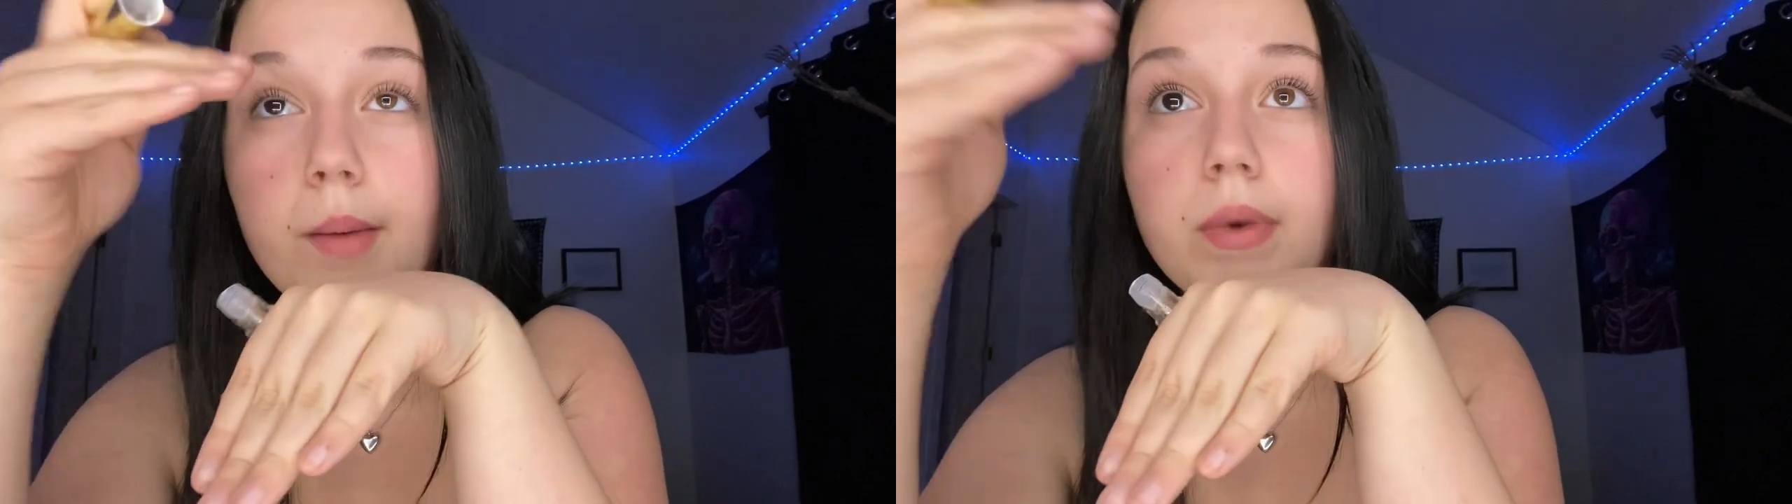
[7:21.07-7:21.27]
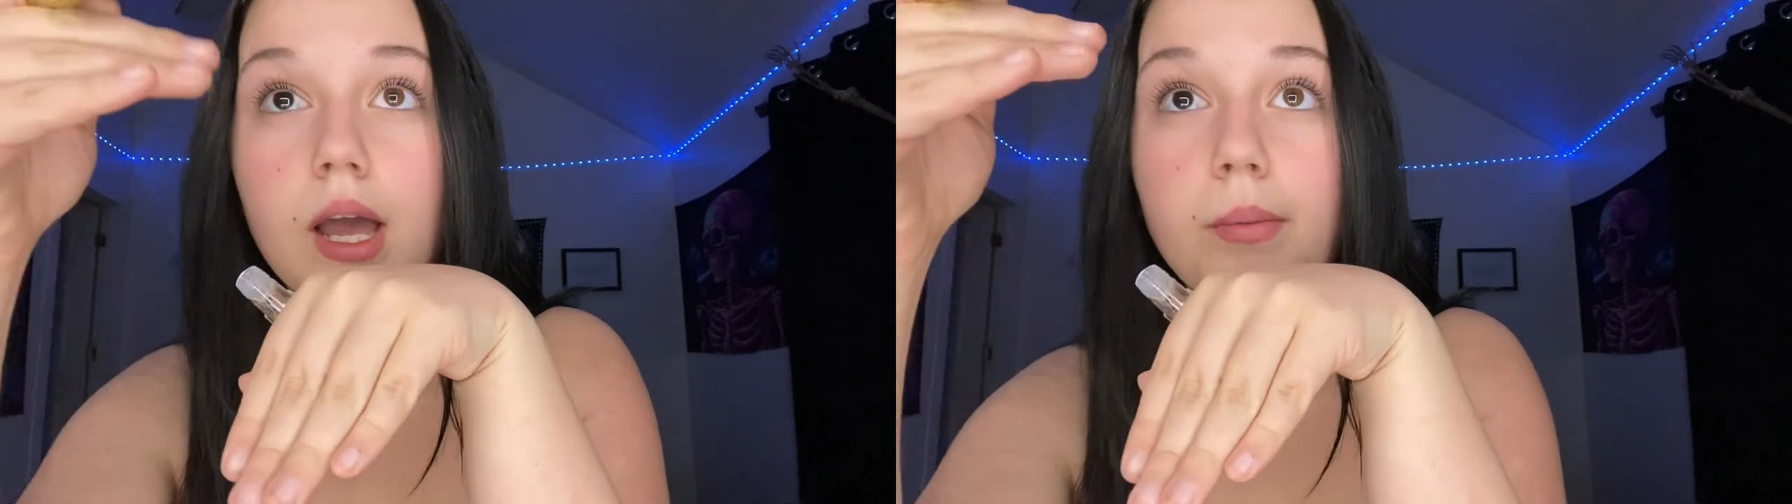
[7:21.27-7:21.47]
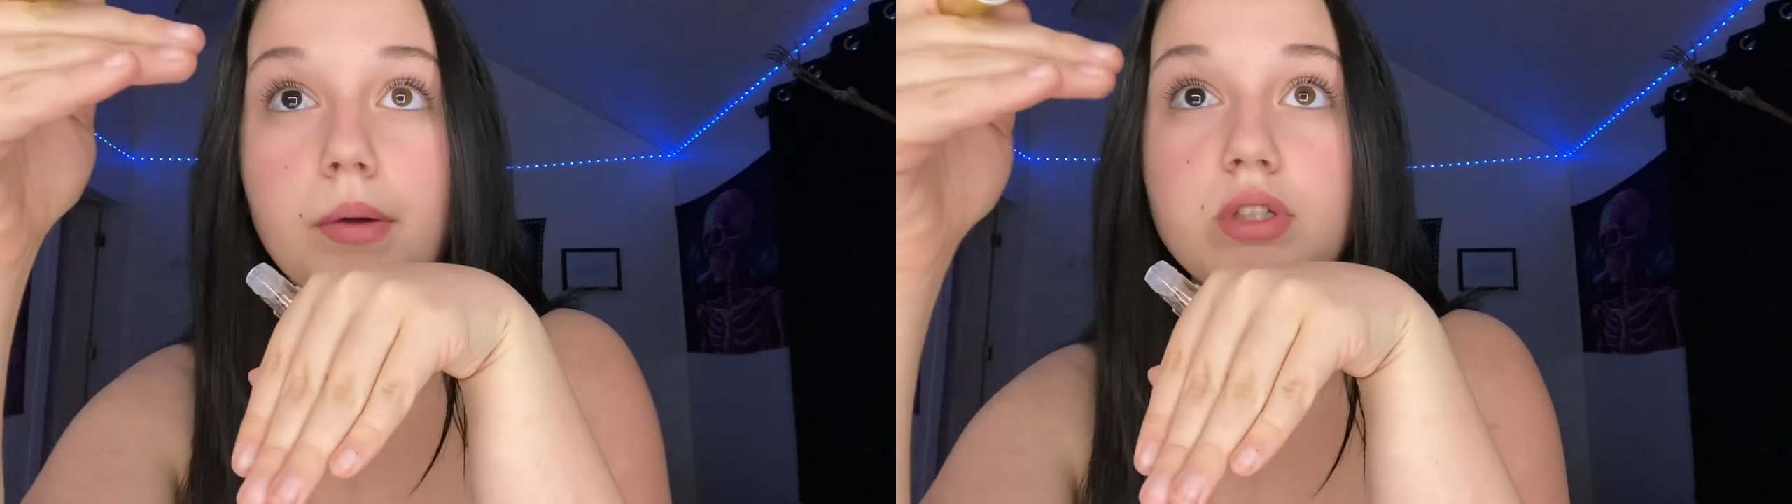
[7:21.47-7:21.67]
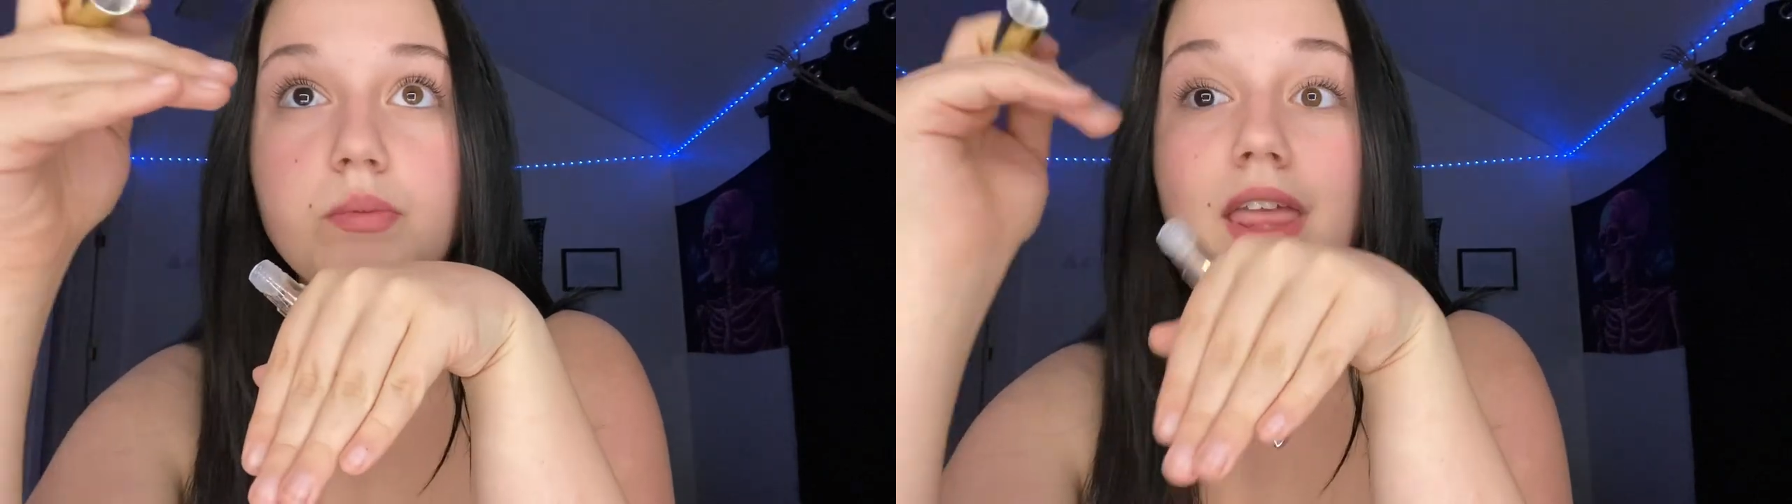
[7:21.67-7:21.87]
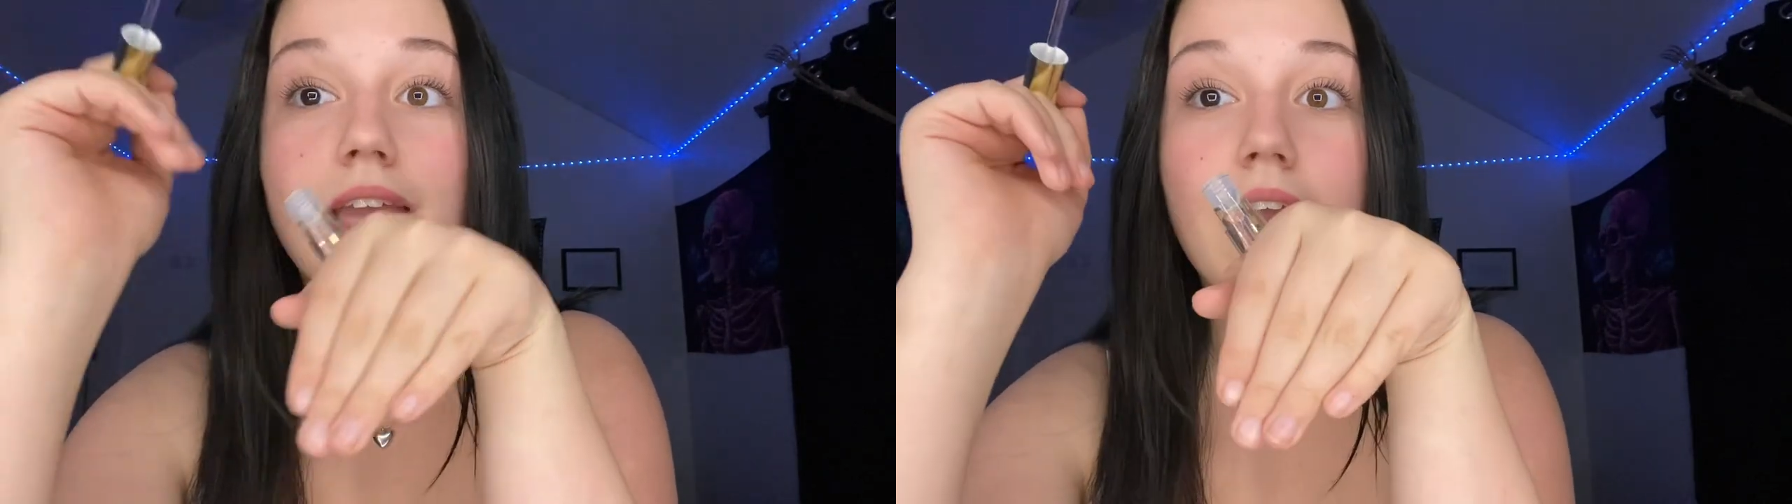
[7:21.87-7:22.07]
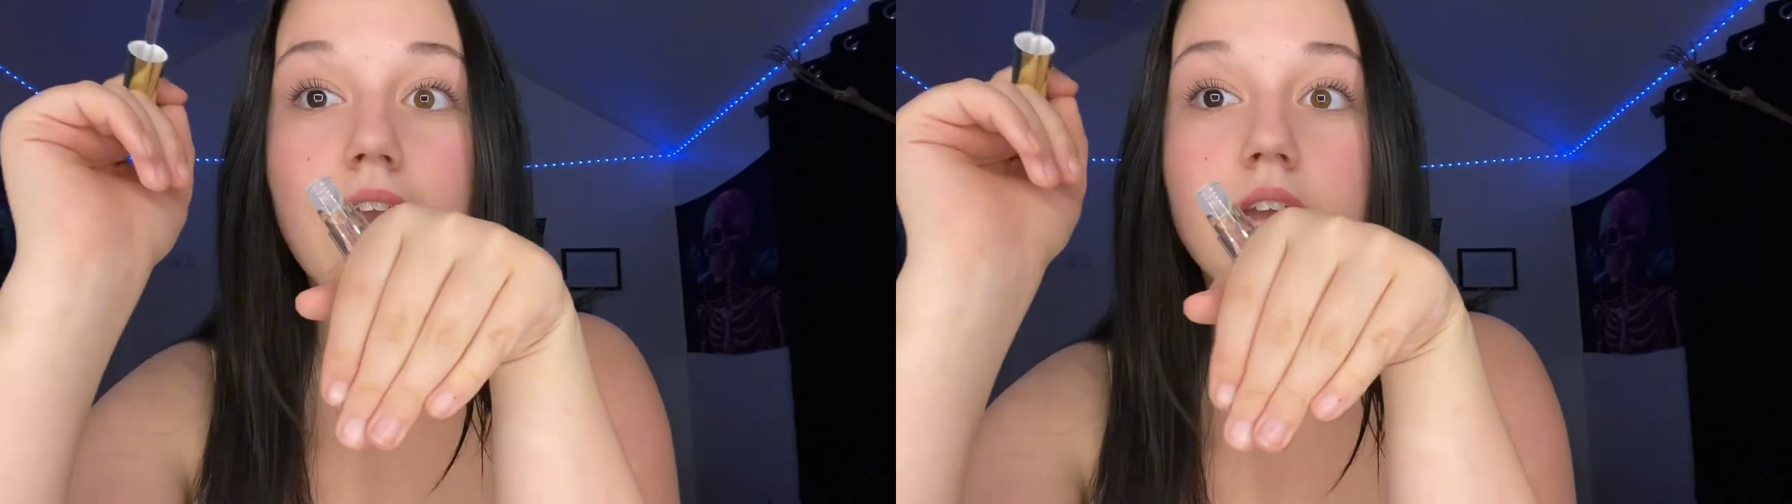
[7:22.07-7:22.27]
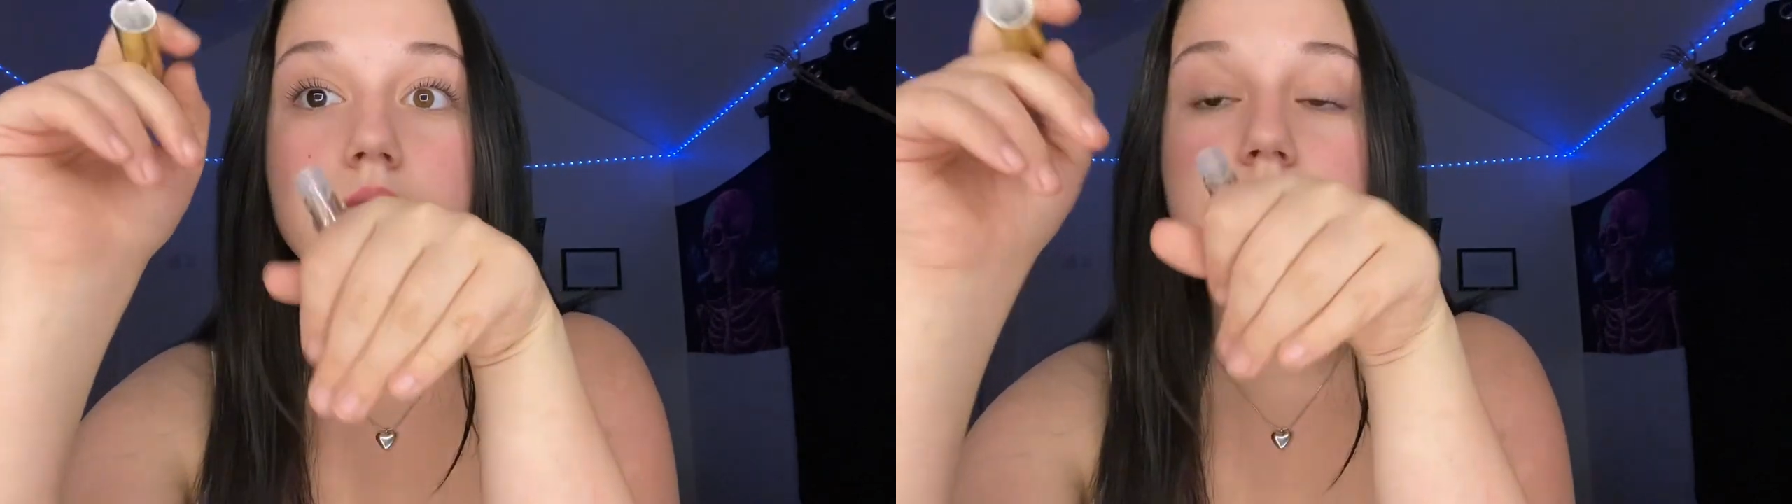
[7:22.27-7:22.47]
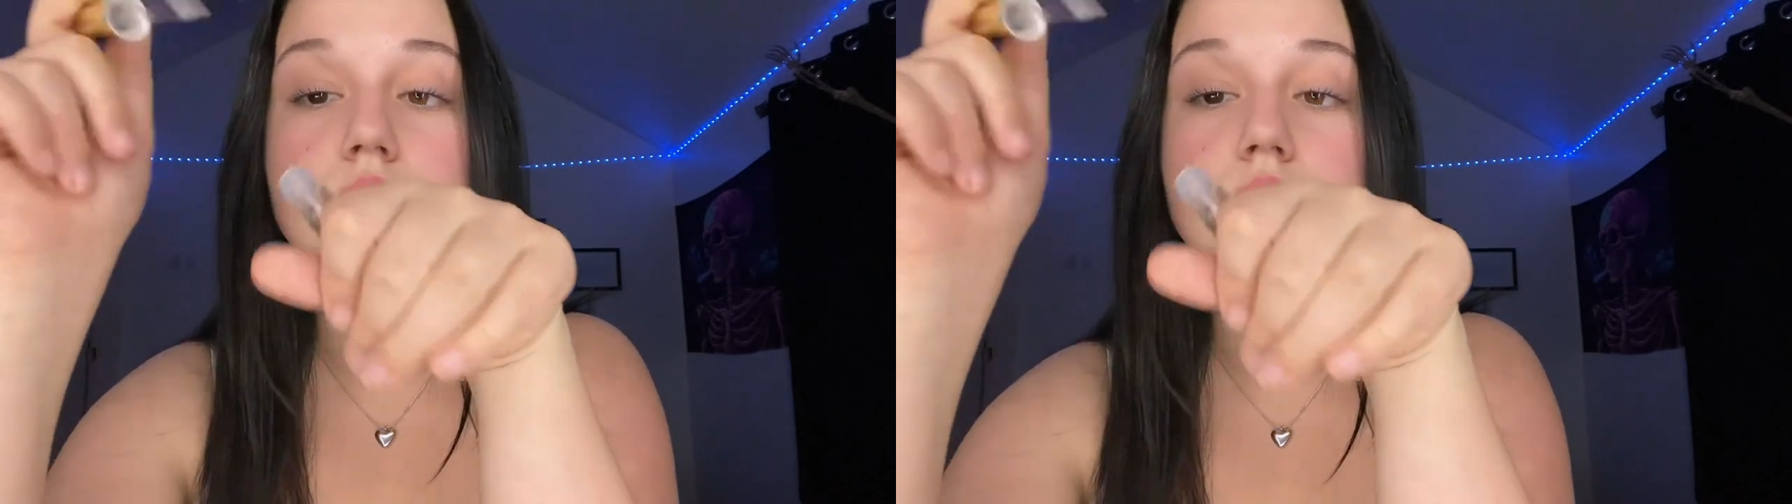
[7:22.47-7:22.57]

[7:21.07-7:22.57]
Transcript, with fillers: I'm gonna come up to you and be like, hey,